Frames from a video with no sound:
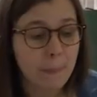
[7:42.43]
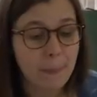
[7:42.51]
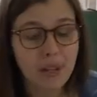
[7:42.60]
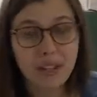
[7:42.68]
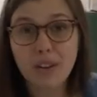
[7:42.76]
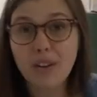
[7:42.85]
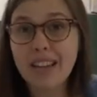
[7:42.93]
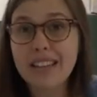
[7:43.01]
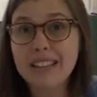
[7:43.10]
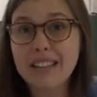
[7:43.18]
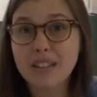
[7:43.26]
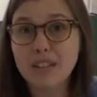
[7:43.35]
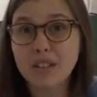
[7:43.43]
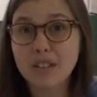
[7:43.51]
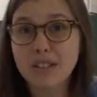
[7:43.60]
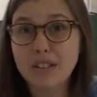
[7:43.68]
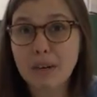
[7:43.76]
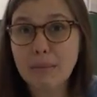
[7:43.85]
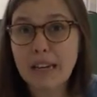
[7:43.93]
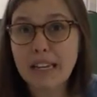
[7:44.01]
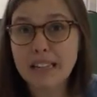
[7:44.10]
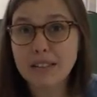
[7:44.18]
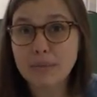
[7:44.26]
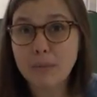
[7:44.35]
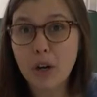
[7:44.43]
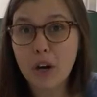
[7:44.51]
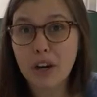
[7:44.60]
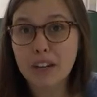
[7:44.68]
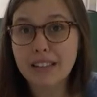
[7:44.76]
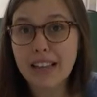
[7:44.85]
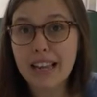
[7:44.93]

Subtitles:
But you guys should start making some cards.